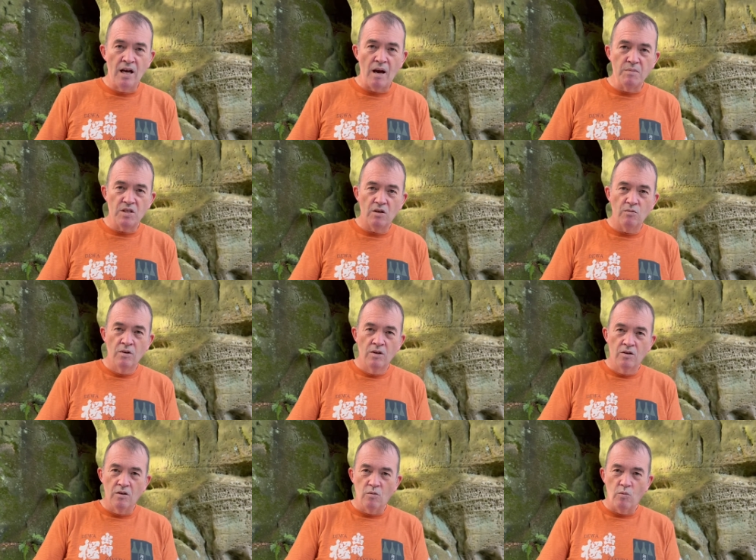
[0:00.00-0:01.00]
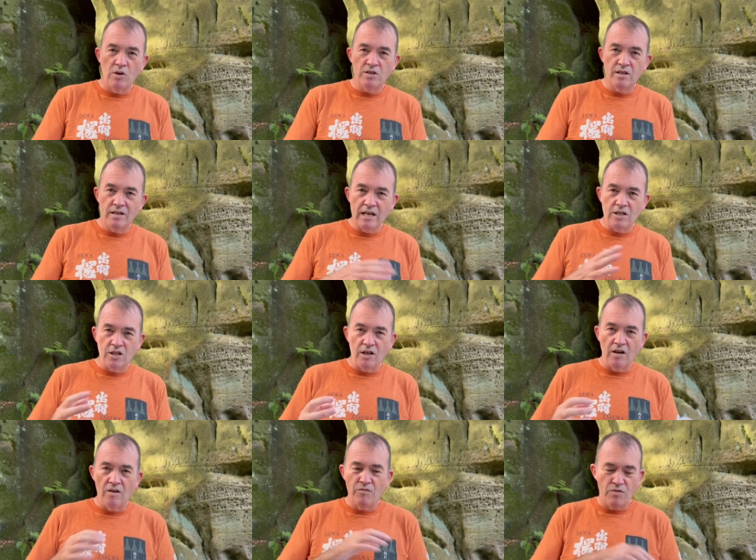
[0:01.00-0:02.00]
Um, so what's the
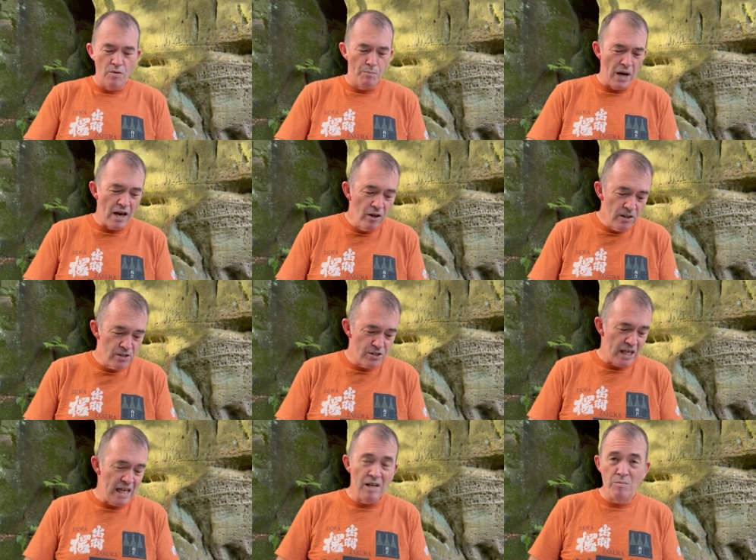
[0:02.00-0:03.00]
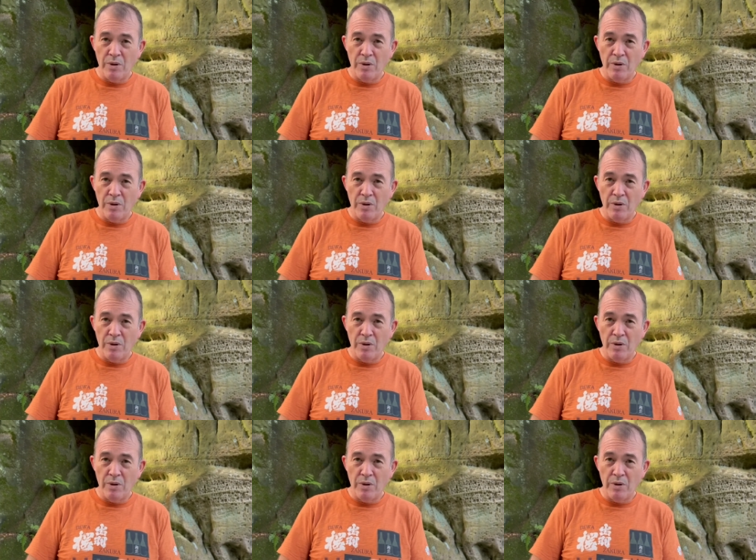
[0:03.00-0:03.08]
nature of the biology